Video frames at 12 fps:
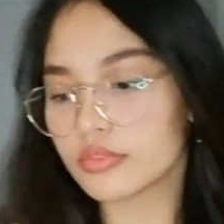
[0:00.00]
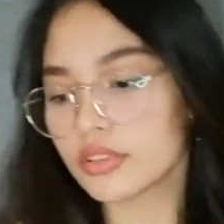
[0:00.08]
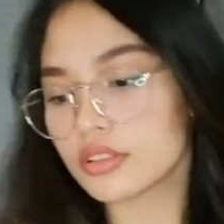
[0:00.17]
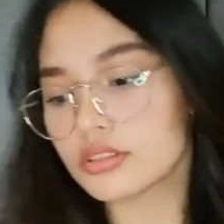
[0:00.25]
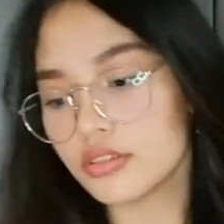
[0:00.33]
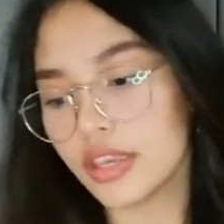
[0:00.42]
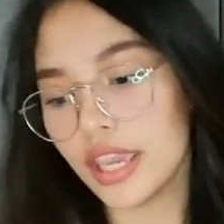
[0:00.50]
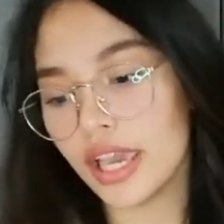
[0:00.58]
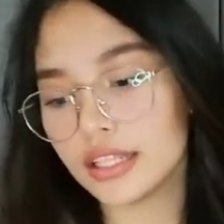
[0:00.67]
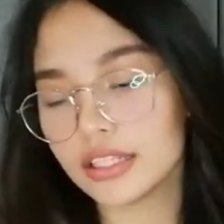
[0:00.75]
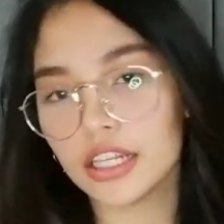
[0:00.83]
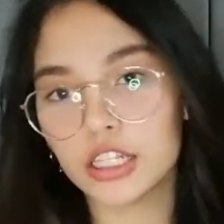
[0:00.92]
so
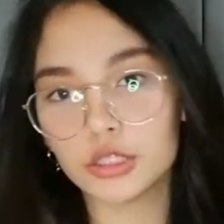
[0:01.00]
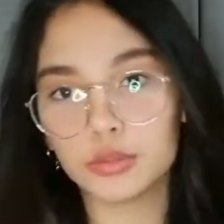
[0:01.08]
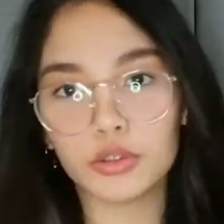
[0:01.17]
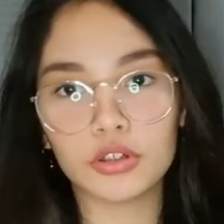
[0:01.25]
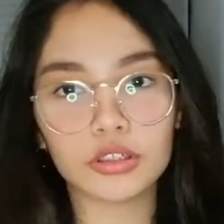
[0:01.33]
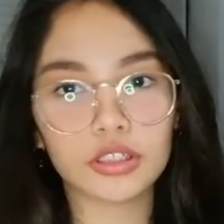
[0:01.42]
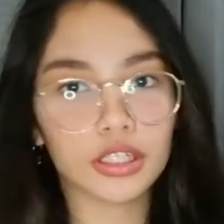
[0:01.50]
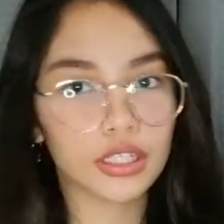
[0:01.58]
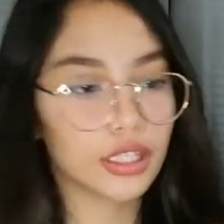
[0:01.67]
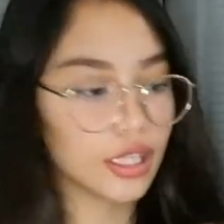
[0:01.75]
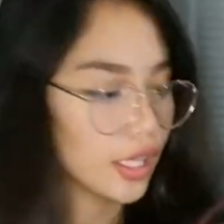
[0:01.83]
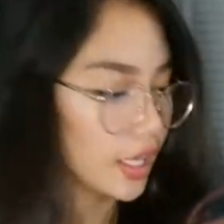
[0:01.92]
ayan, clear book.
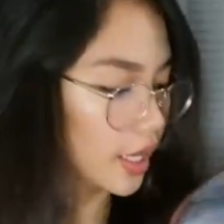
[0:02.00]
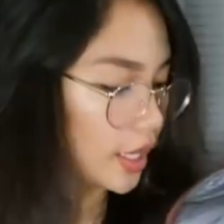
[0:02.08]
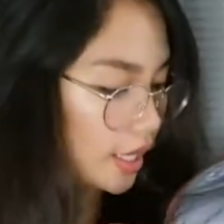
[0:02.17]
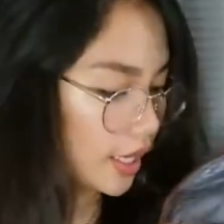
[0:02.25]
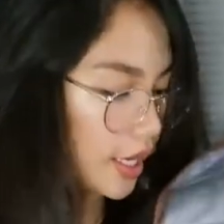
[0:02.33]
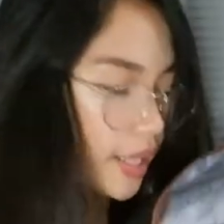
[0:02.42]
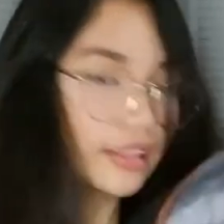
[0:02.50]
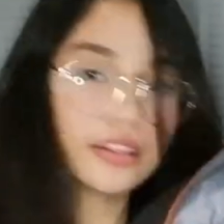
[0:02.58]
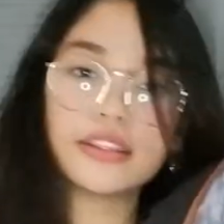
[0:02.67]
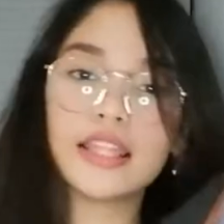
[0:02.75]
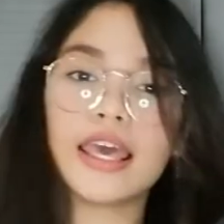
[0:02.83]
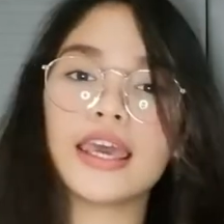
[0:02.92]
And
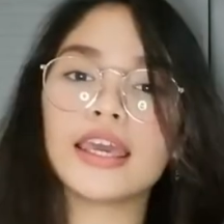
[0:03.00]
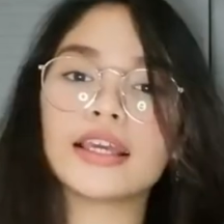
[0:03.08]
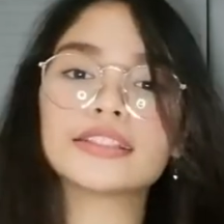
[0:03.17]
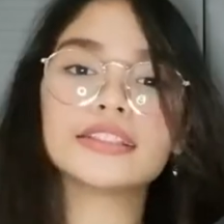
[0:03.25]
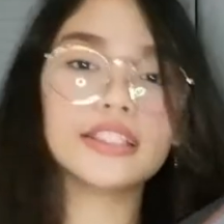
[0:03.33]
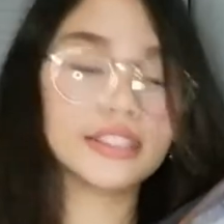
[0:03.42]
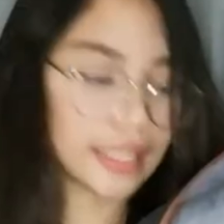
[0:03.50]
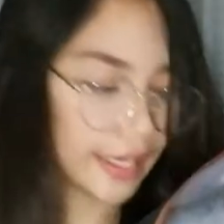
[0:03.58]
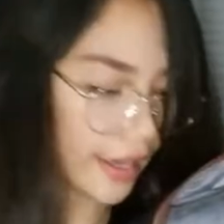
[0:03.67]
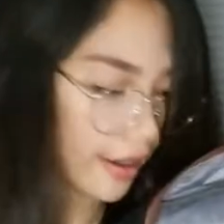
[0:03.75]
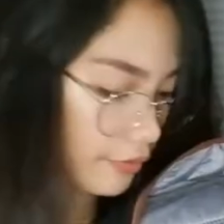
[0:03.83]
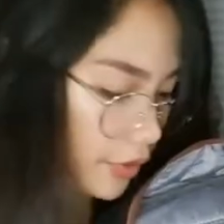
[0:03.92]
next is I
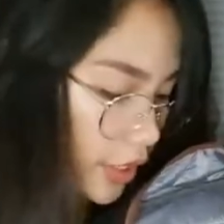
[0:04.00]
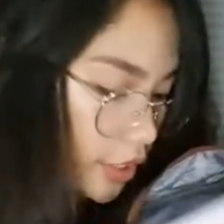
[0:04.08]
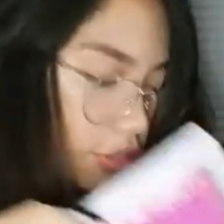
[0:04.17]
have here